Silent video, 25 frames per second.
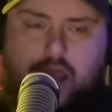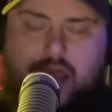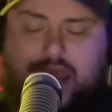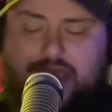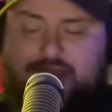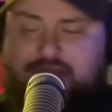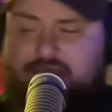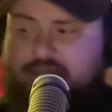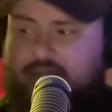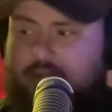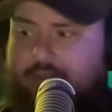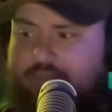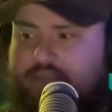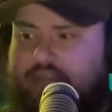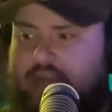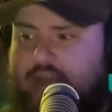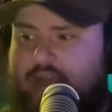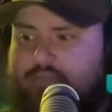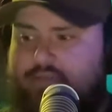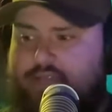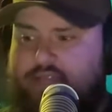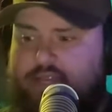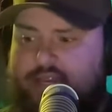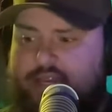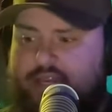And
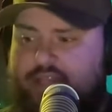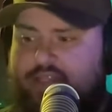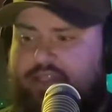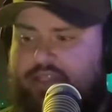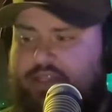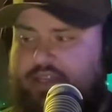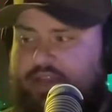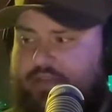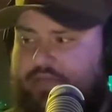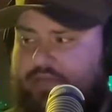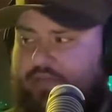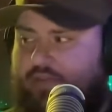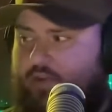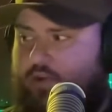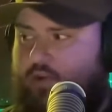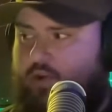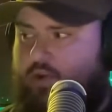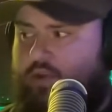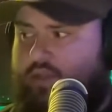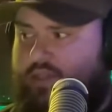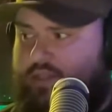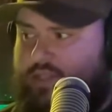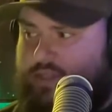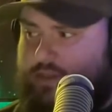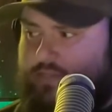sometimes it is
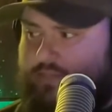difficult and